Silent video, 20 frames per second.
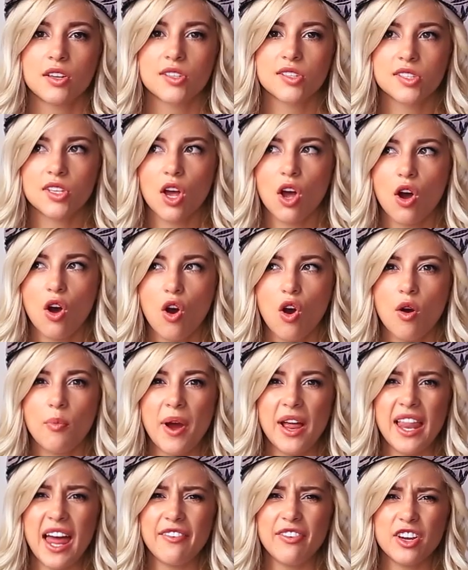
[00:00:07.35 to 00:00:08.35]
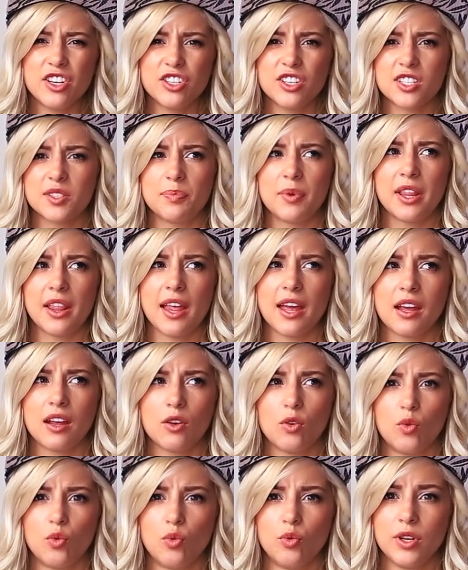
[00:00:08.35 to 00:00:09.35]
So my life has just been like
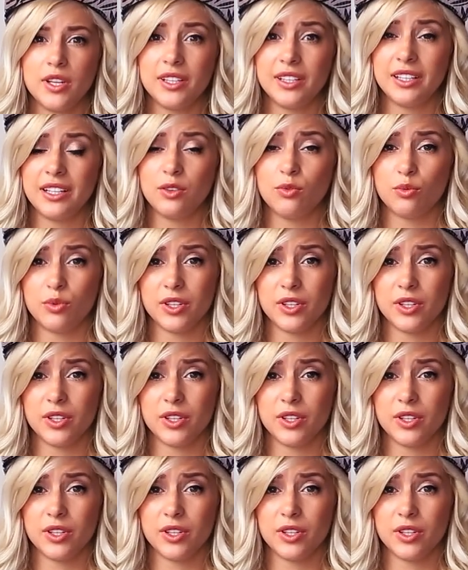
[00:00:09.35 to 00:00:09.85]
really,